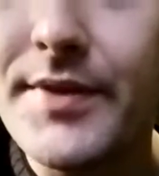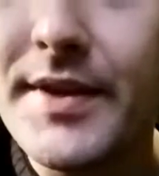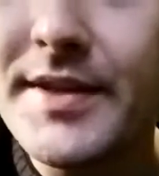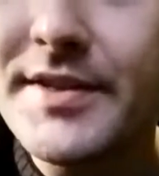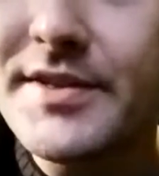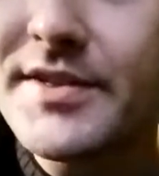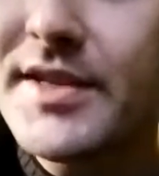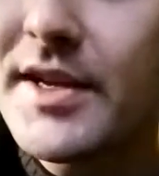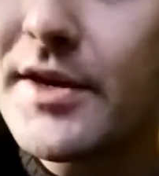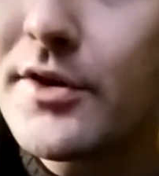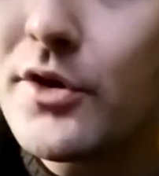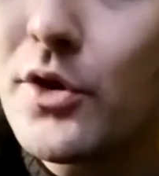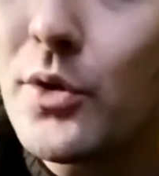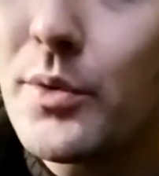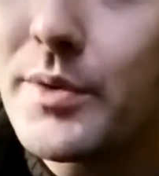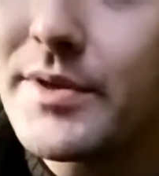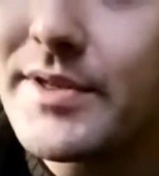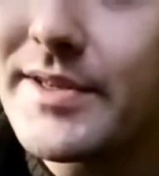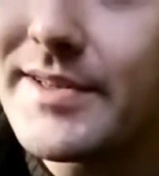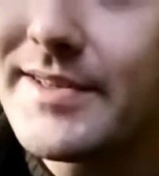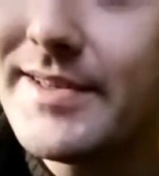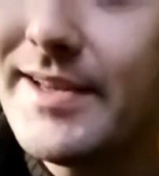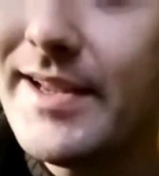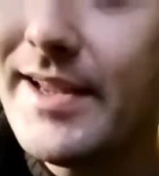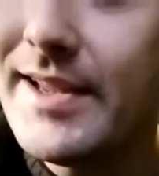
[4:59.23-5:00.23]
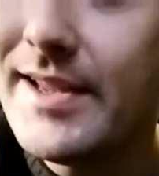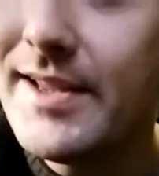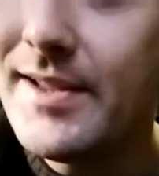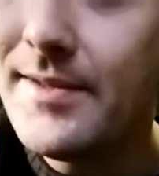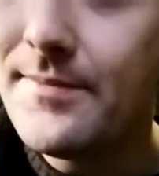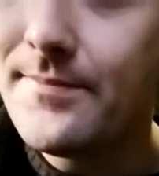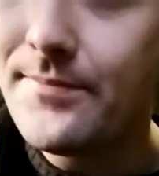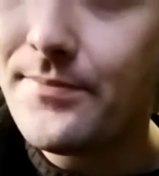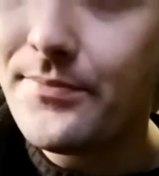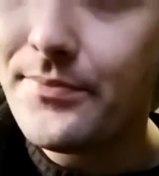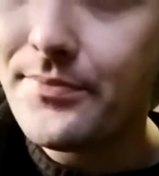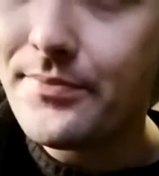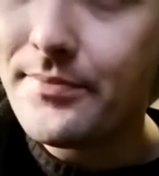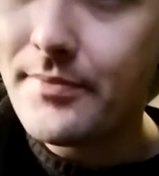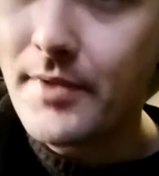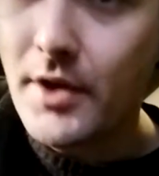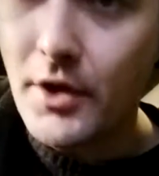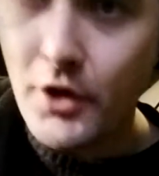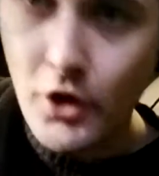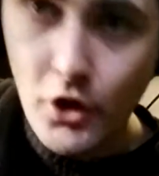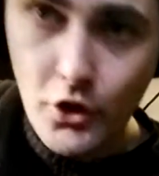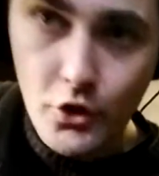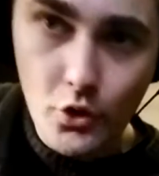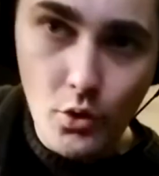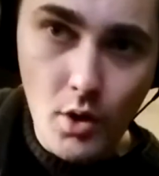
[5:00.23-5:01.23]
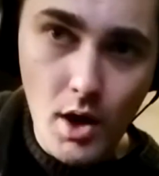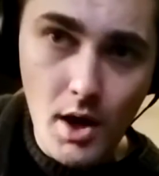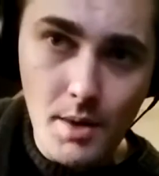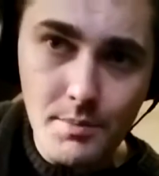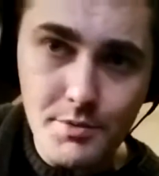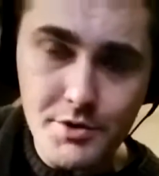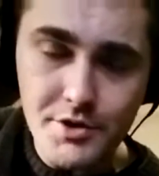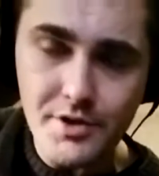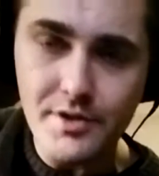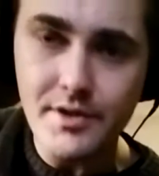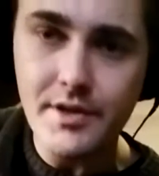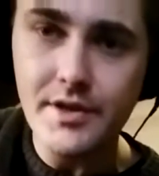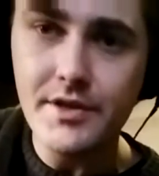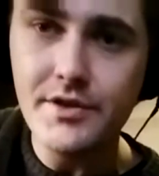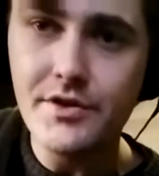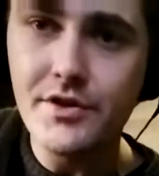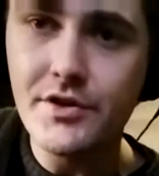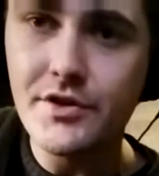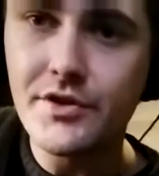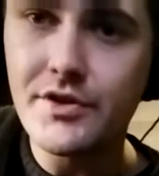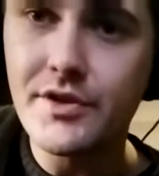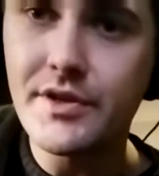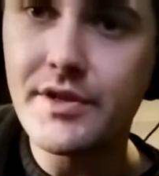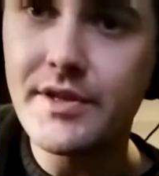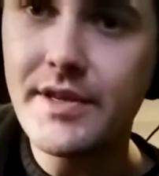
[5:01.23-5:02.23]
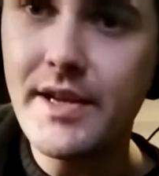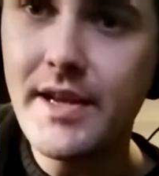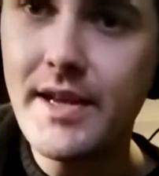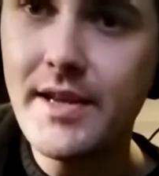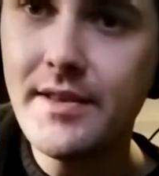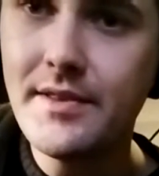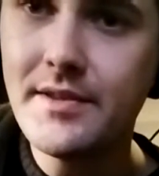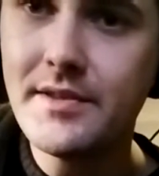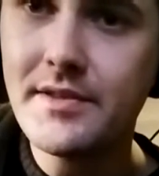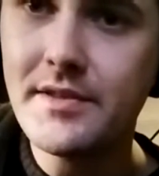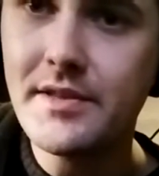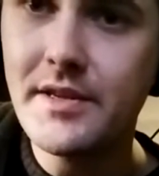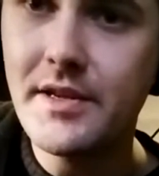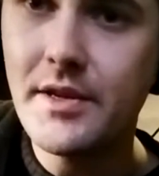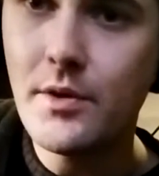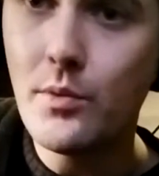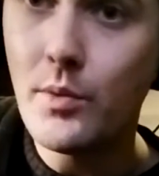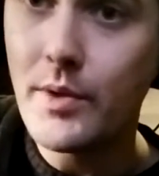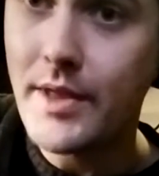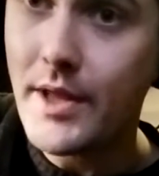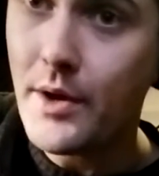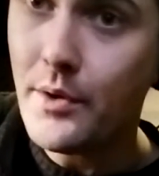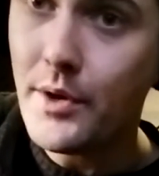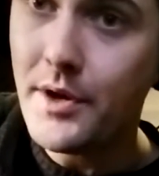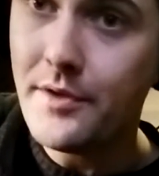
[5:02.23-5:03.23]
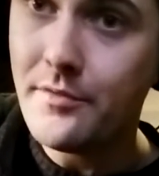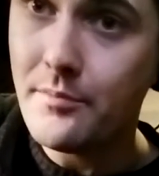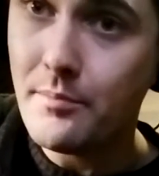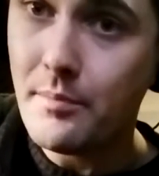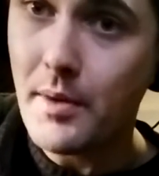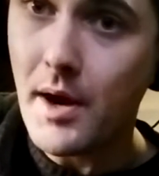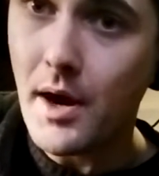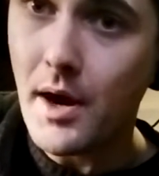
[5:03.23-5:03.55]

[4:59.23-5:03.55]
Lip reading: instead of going to D, another option is just to take the C without even